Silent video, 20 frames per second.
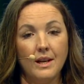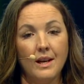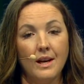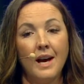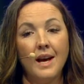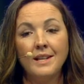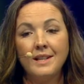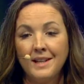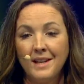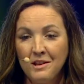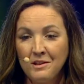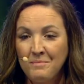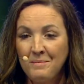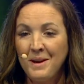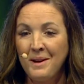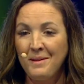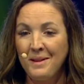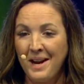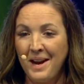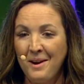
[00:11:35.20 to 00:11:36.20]
and it gets me
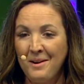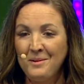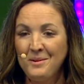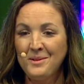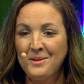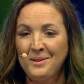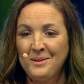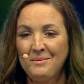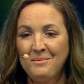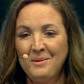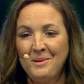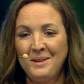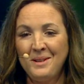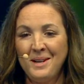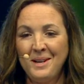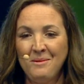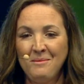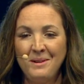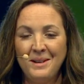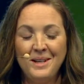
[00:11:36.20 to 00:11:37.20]
out the house one
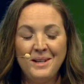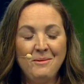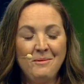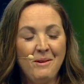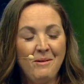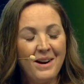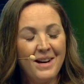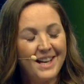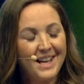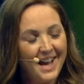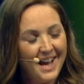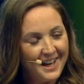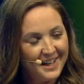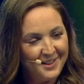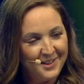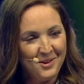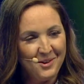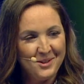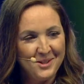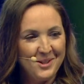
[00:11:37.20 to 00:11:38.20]
night a week where I
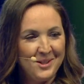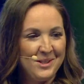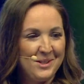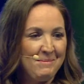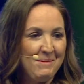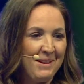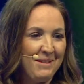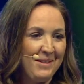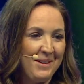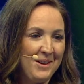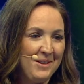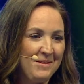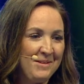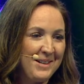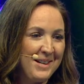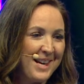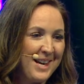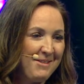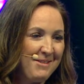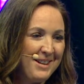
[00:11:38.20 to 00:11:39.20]
cannot touch my phone for
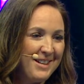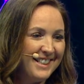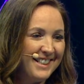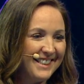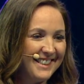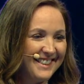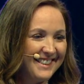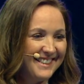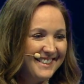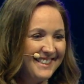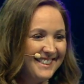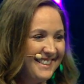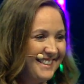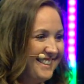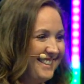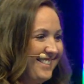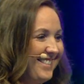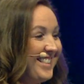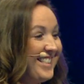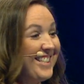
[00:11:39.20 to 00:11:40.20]
an hour,
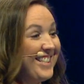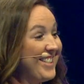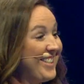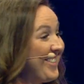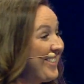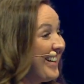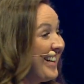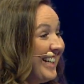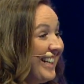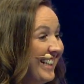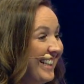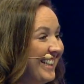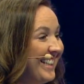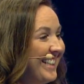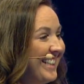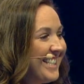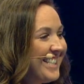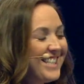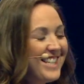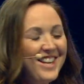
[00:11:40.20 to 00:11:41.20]
which is great.
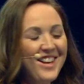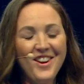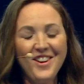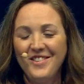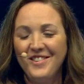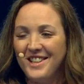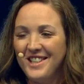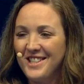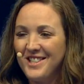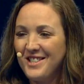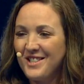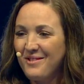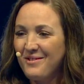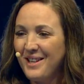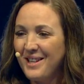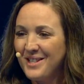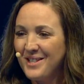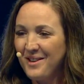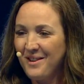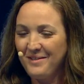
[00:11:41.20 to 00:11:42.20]
It's the only
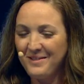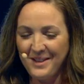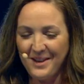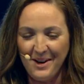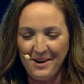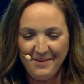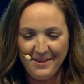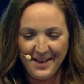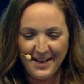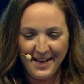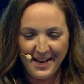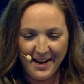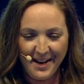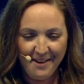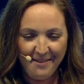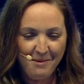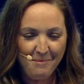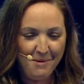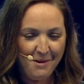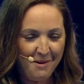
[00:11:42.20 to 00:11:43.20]
switch off time that I
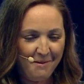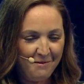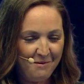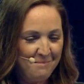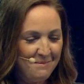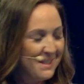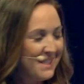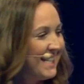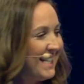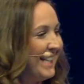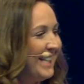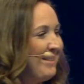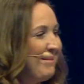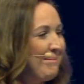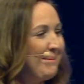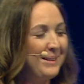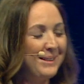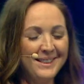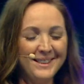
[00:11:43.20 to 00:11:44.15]
have apart from sleep,